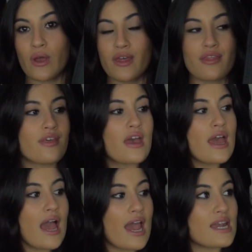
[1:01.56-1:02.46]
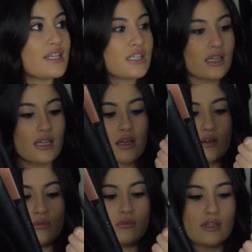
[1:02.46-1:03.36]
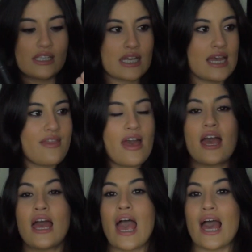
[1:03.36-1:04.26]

with a little, oh, there's a hair there,